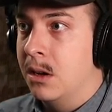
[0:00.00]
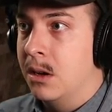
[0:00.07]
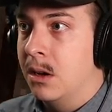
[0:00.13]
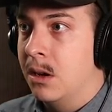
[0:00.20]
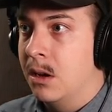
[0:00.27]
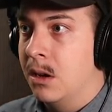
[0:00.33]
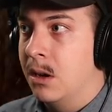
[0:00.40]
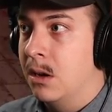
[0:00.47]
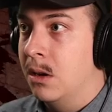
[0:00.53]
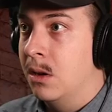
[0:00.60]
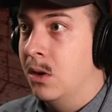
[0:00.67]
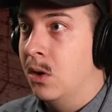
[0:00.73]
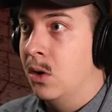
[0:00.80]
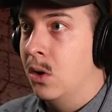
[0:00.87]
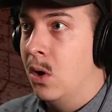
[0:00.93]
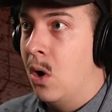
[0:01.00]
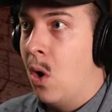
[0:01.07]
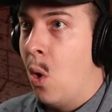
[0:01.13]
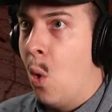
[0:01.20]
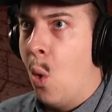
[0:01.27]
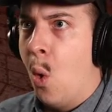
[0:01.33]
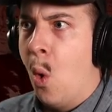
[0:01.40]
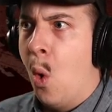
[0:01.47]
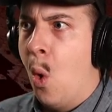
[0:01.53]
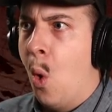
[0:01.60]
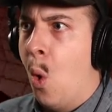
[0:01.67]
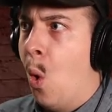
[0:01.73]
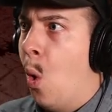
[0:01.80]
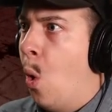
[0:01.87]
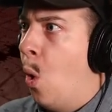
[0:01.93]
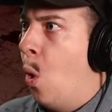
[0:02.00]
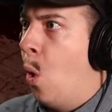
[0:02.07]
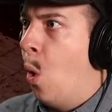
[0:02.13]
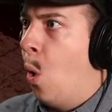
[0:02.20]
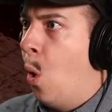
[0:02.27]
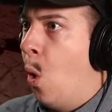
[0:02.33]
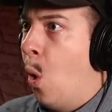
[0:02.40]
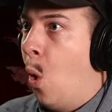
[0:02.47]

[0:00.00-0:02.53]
Nobody speaks.